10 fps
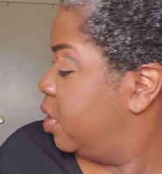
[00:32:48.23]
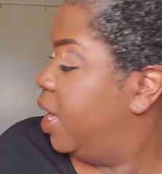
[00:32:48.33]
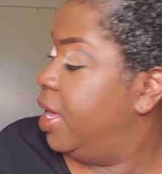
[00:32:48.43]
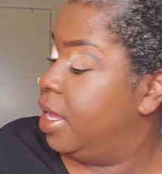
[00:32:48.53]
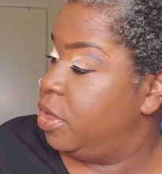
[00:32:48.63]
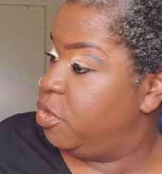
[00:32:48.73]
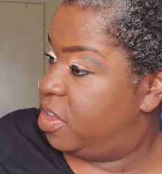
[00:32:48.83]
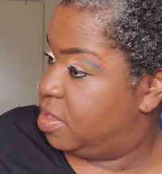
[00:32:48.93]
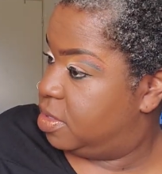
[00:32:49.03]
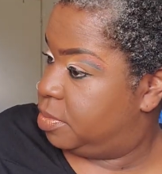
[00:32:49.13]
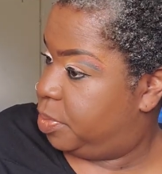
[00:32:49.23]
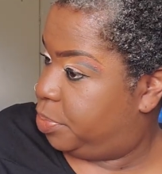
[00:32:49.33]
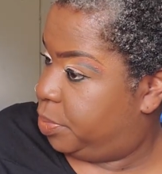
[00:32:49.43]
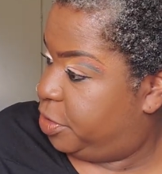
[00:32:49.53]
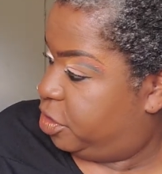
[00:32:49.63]
And you just
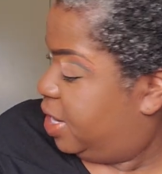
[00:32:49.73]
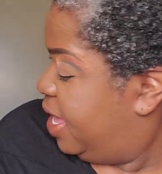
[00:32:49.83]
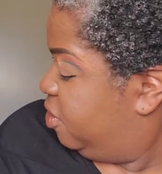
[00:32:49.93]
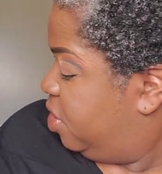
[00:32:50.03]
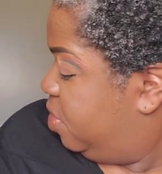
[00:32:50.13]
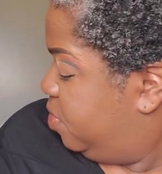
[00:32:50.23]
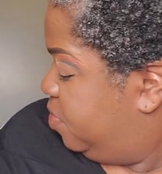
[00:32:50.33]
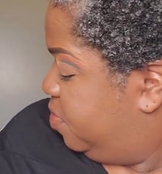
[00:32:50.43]
put your lash on.